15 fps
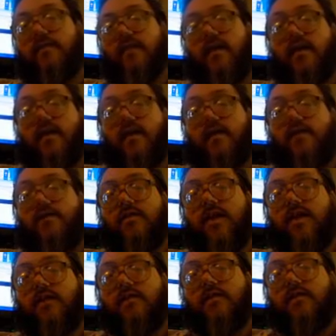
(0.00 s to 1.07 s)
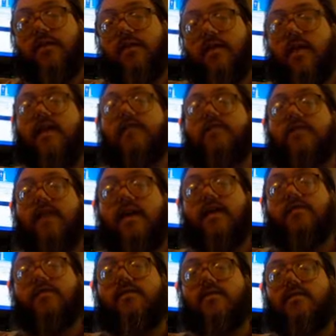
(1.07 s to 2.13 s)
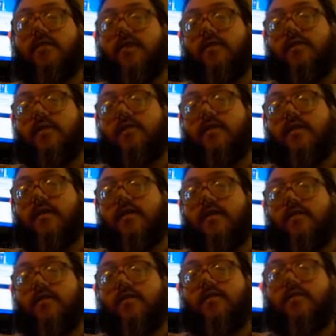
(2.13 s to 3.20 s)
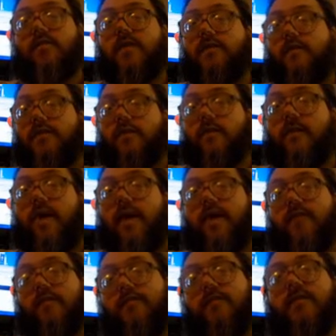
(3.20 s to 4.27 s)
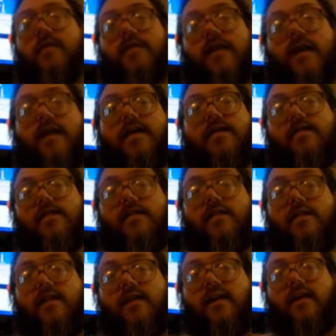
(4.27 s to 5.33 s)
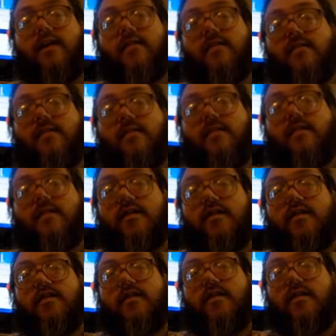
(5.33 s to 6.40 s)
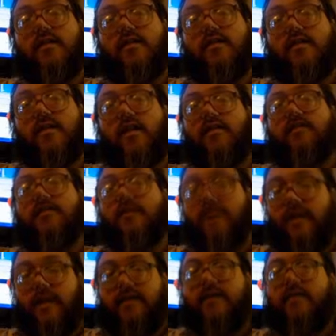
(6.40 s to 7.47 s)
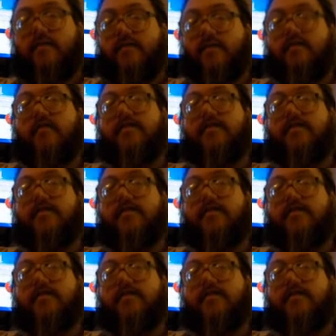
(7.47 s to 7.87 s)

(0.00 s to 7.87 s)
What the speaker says: I do like a little bit lighter taste, etc., which is probably why I really liked the lager that I did.